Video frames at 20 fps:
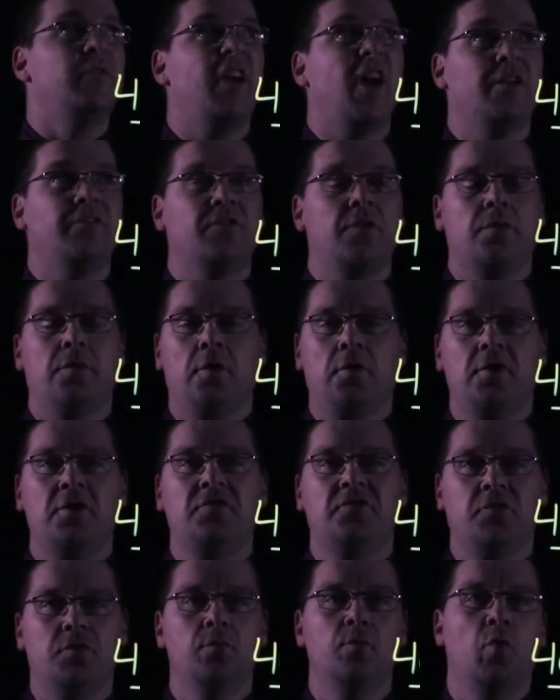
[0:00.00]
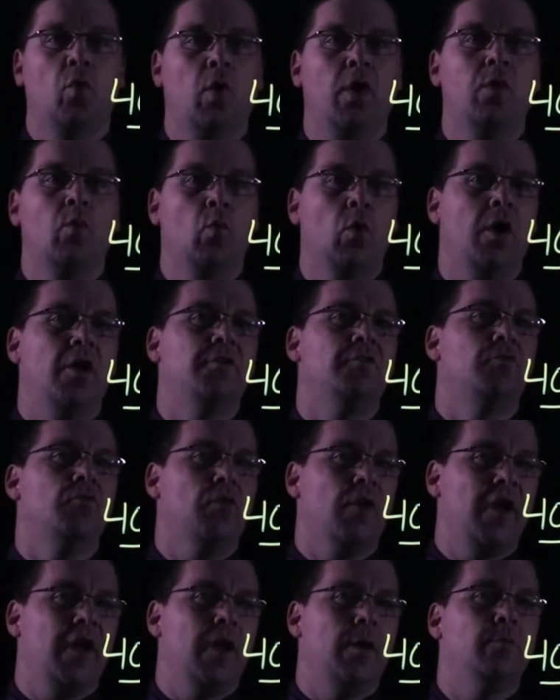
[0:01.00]
out to 32.1
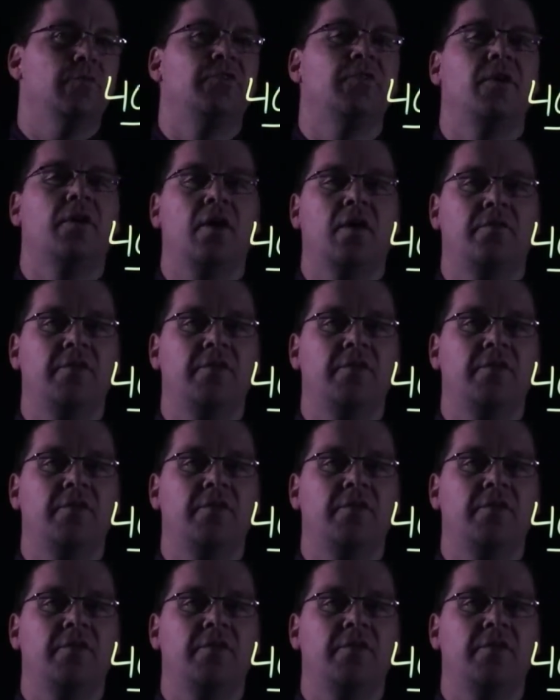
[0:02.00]
grams of